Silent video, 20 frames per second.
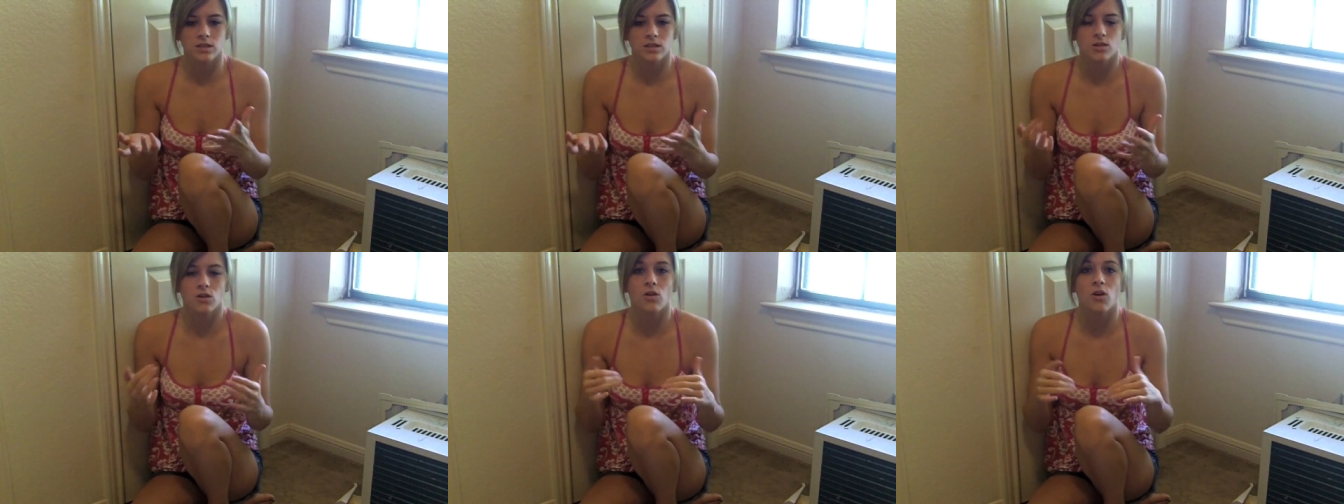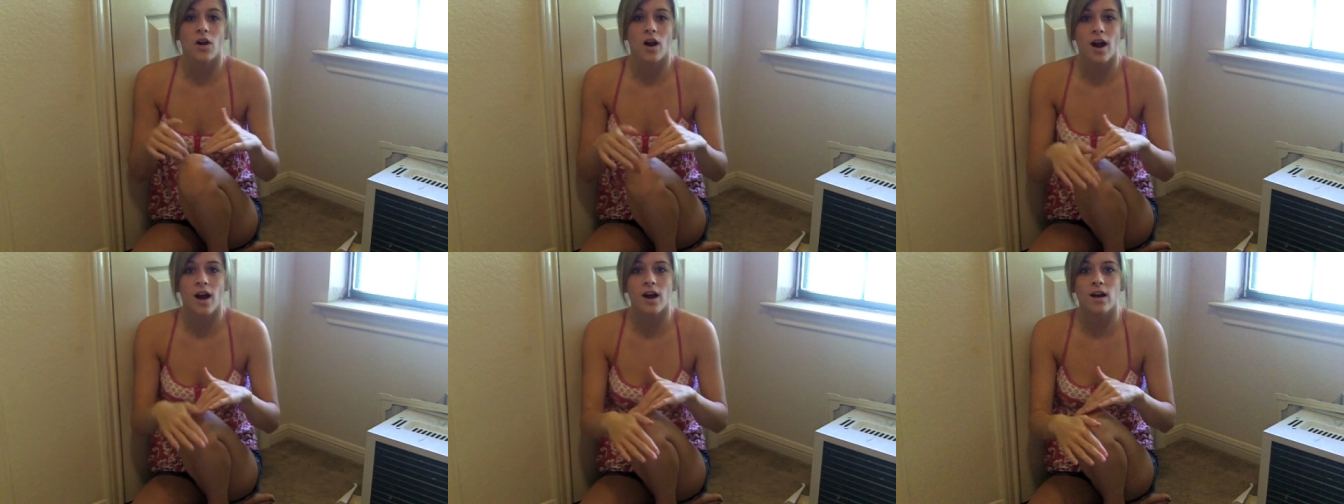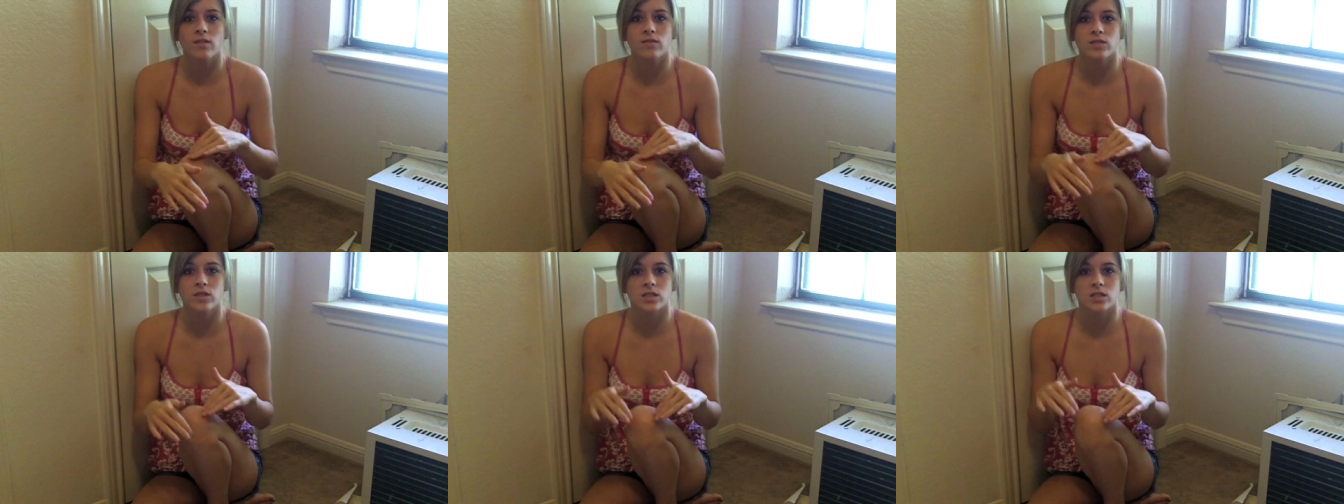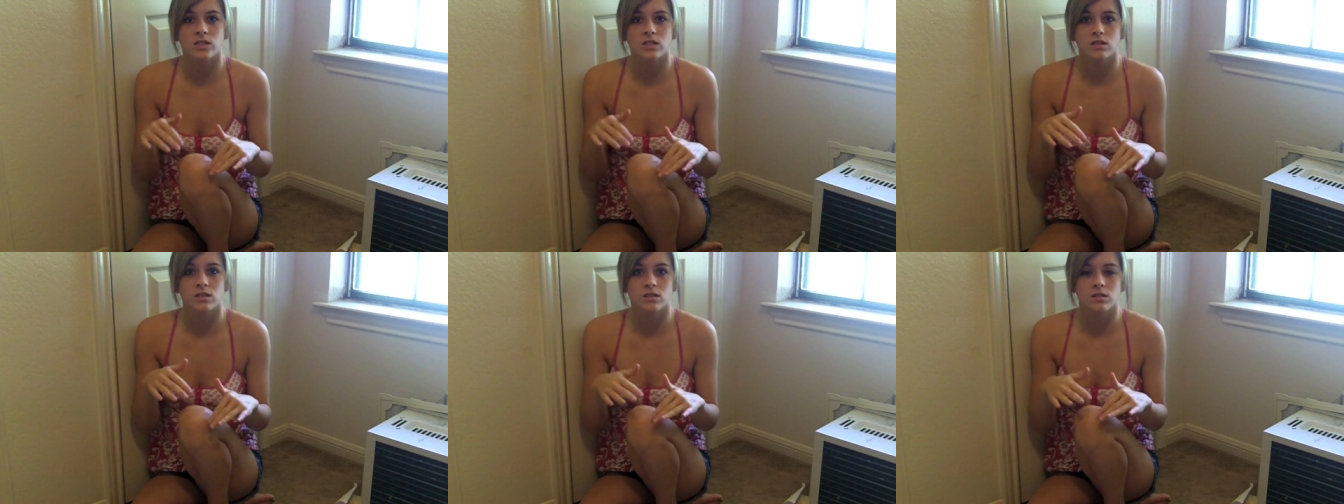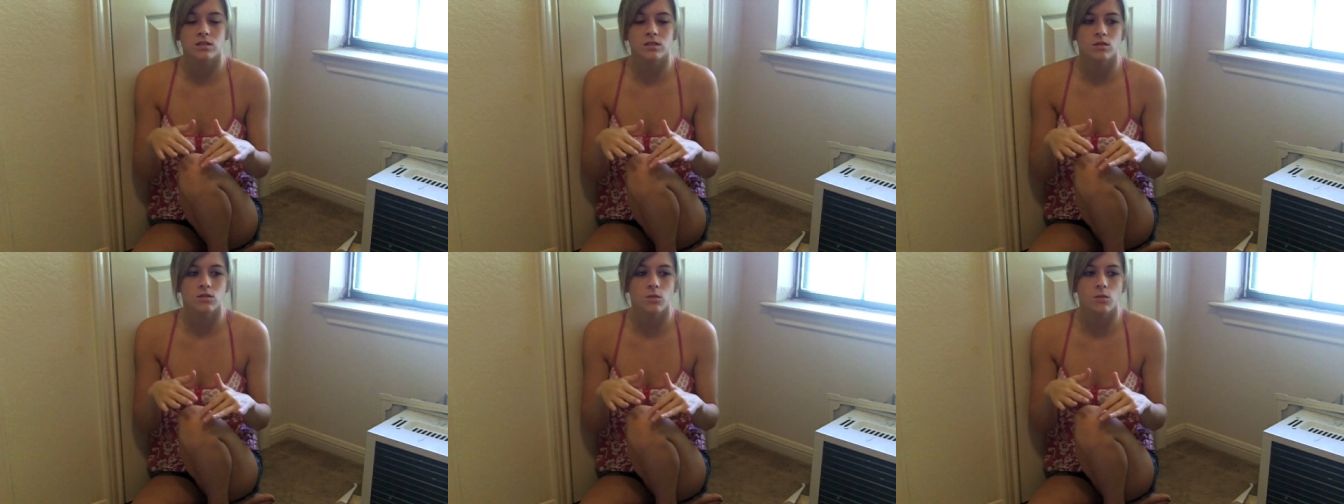guess, crafts
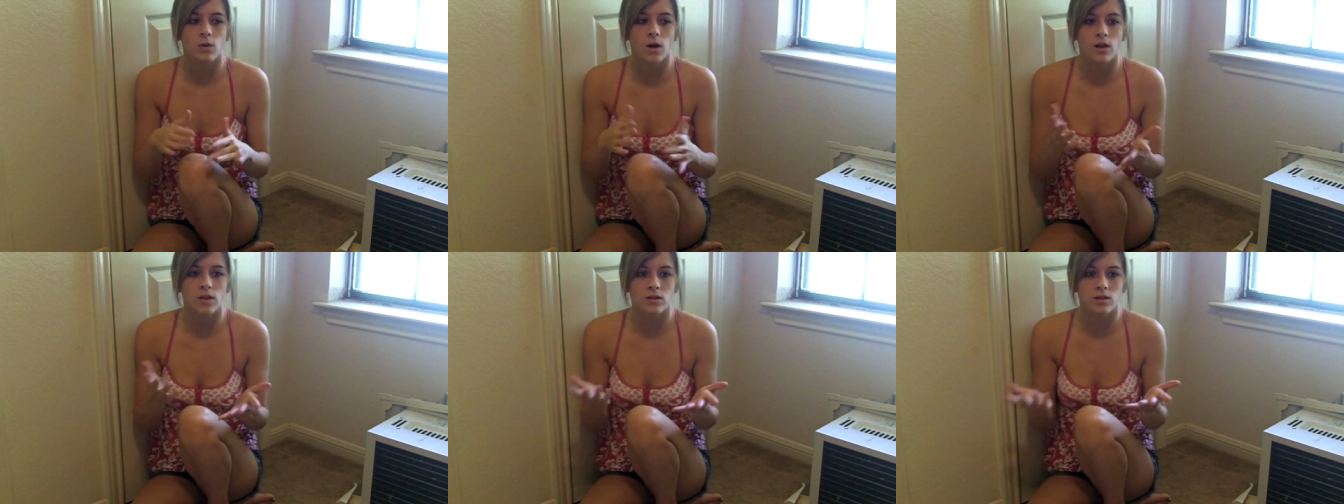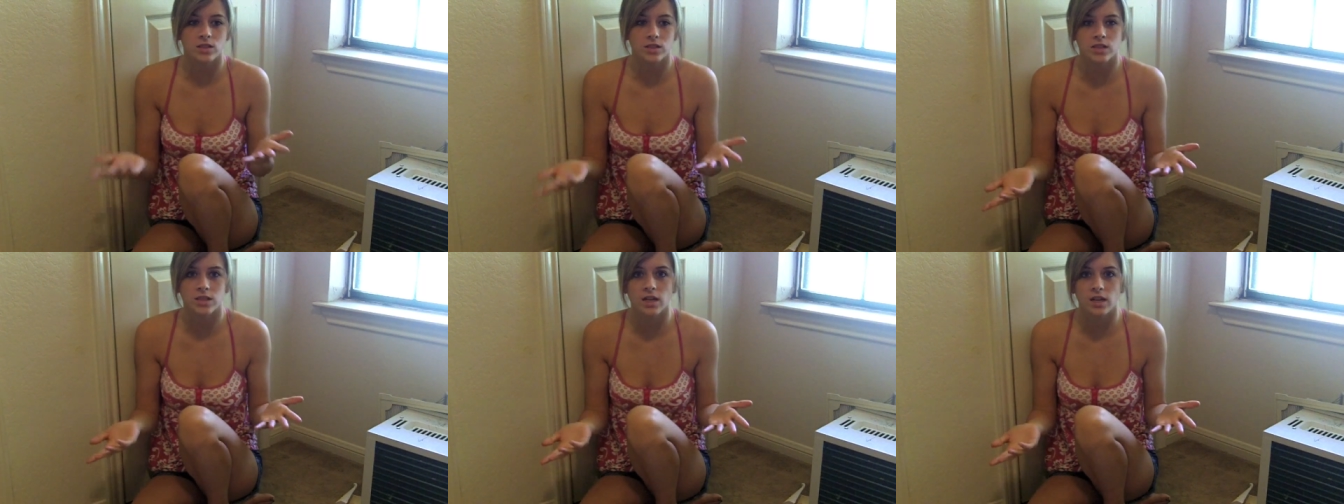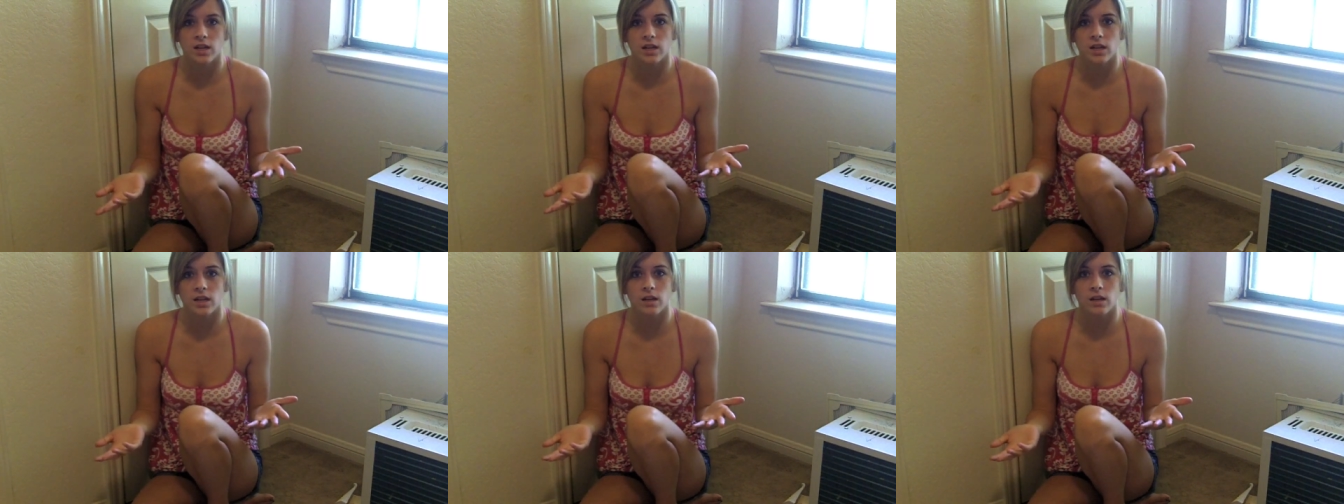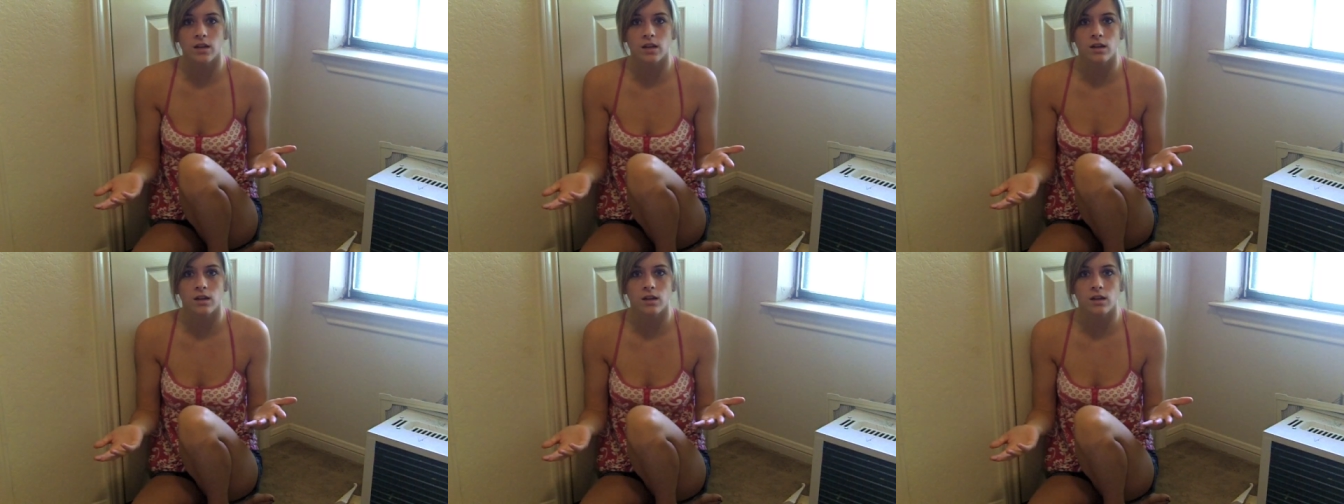while they're singing.